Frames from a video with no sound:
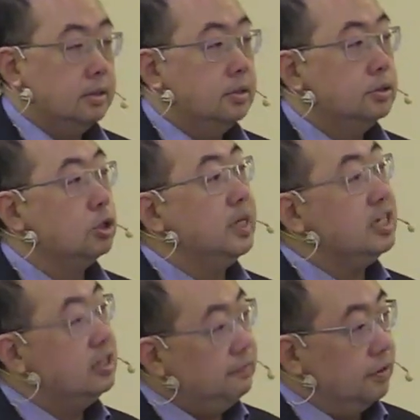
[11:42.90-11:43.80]
to be
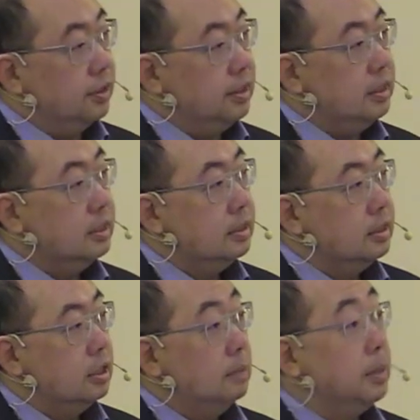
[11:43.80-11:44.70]
different
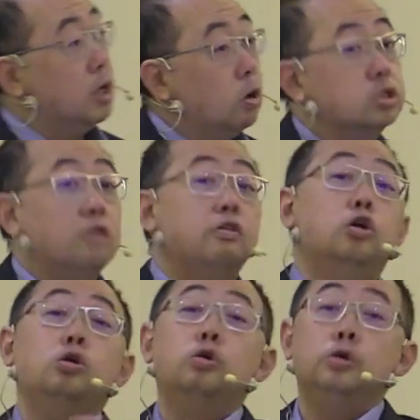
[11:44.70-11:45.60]
because of
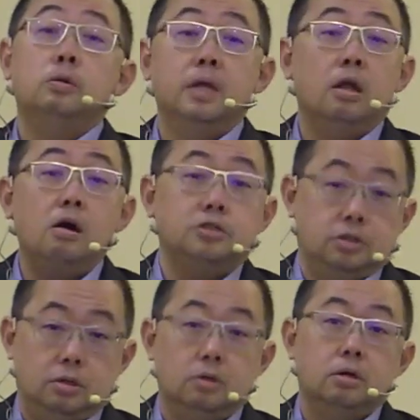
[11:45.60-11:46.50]
who you belong
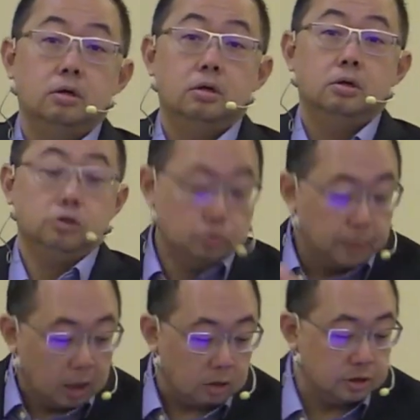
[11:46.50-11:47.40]
to. You
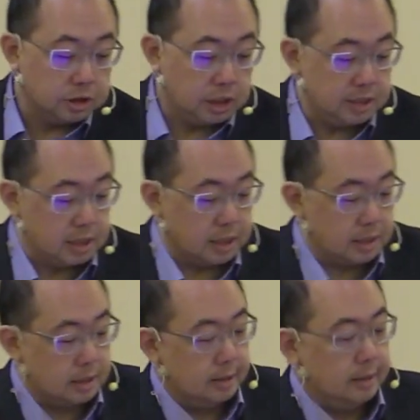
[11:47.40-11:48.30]
belong to
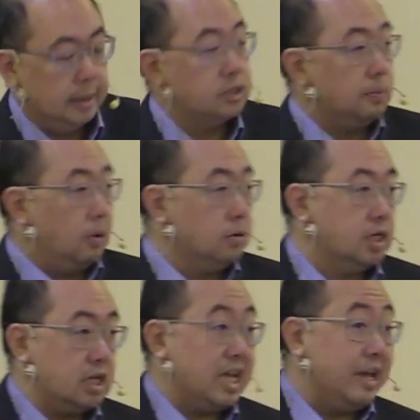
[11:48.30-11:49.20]
Jesus. And so Paul
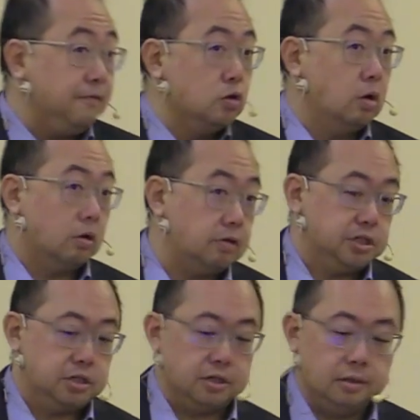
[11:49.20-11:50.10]
says, if you are a
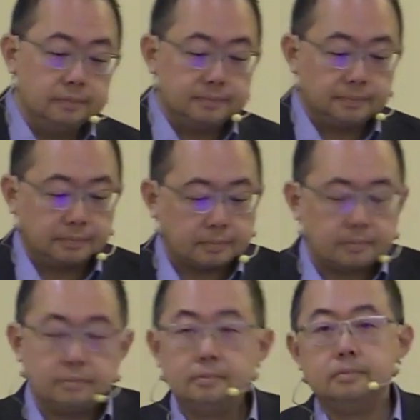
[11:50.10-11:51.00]
Christian,
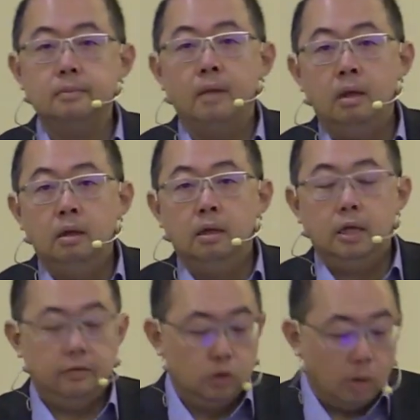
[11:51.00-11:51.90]

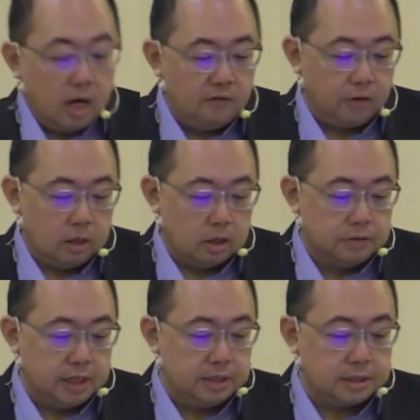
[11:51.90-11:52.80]
if you are a follower of
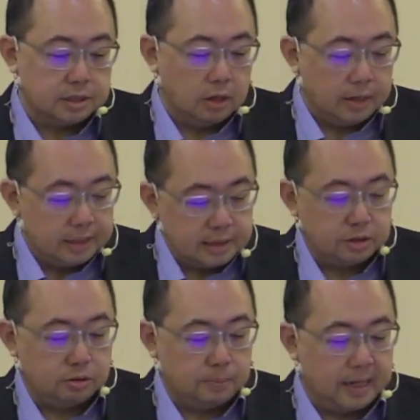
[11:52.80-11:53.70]
Jesus, God has
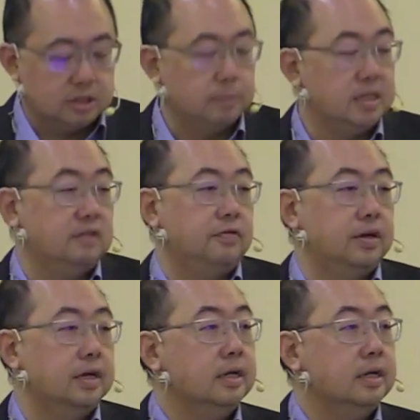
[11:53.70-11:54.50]
set you apart to be different.